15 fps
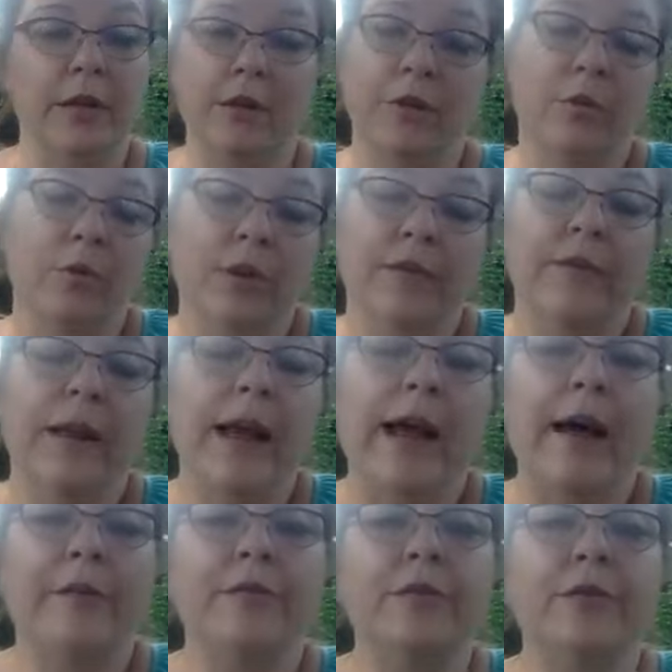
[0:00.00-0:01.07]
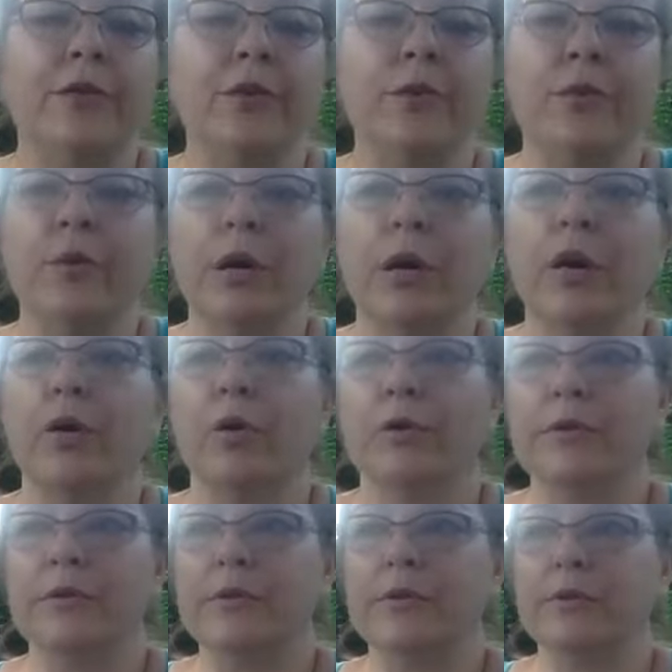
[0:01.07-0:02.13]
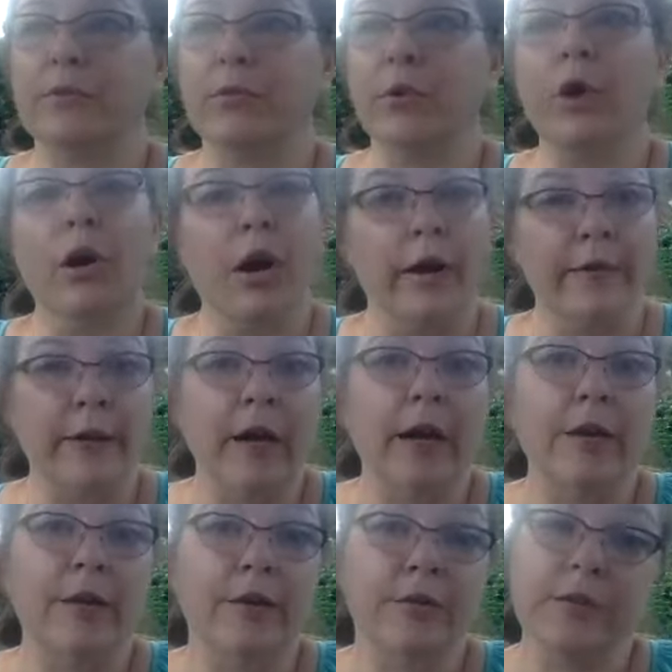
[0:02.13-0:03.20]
you don't even have to work on the other